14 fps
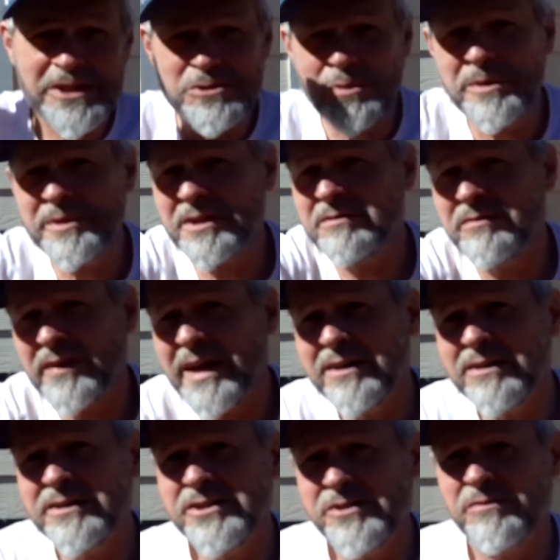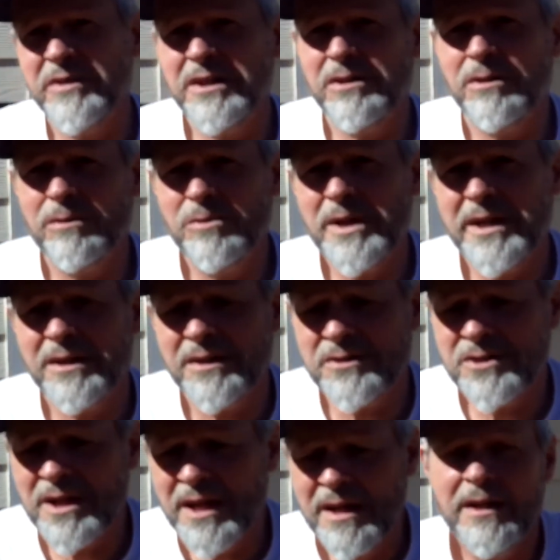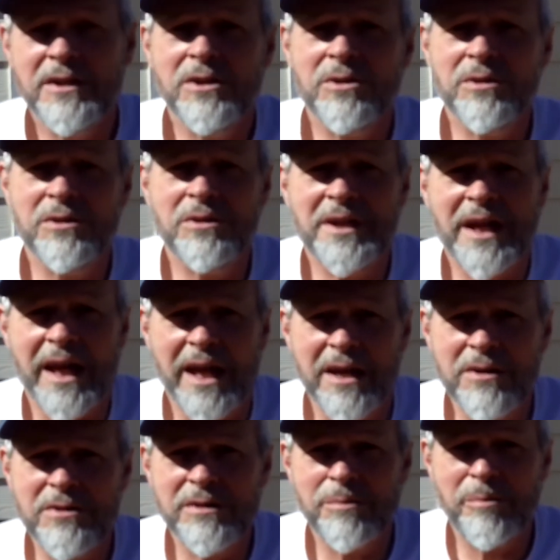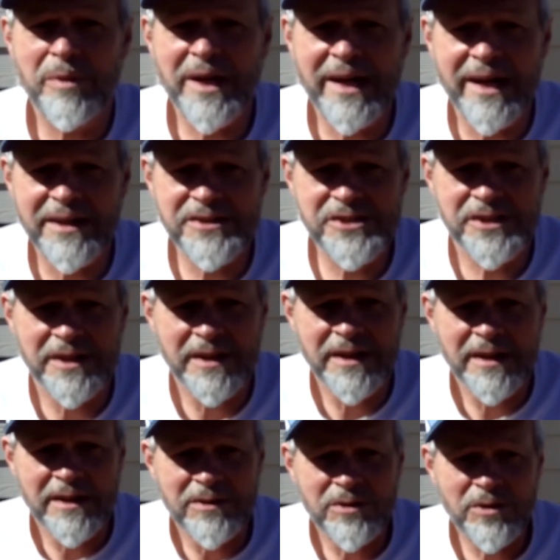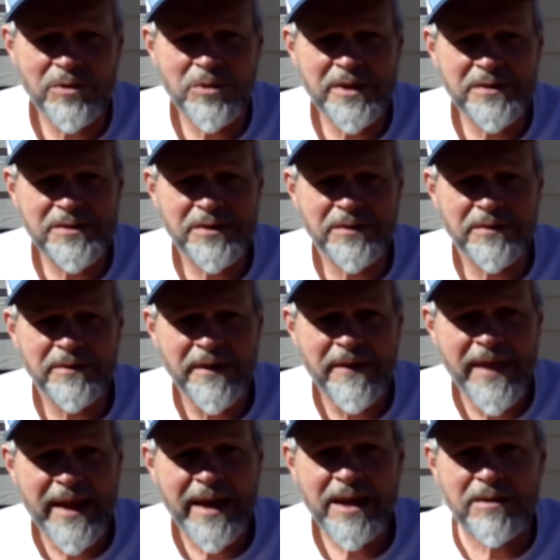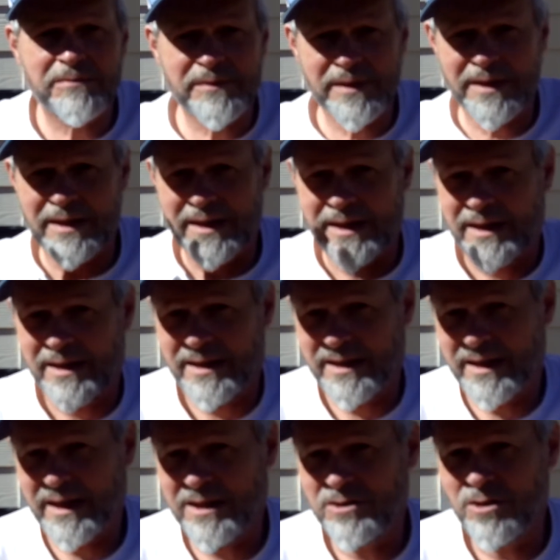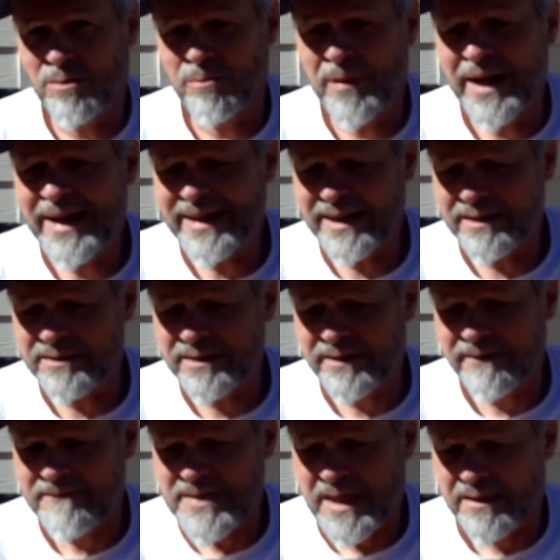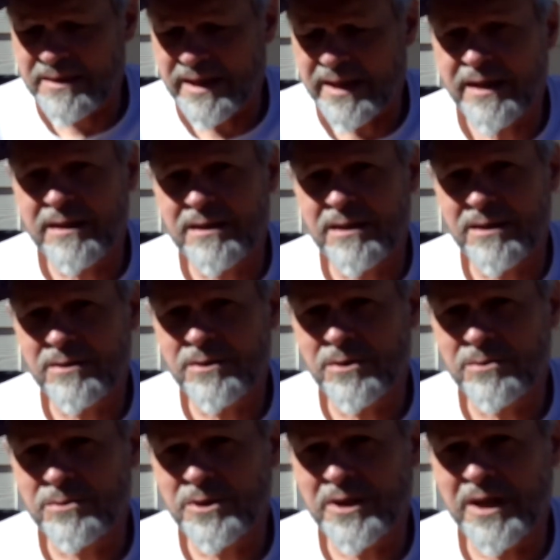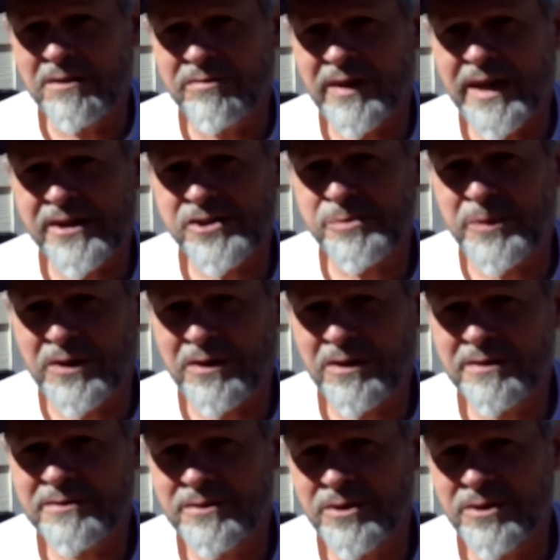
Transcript: That's where I'm going to file this video away because you, are going to enter the box. You're going to have in your mind that you're looking fastball.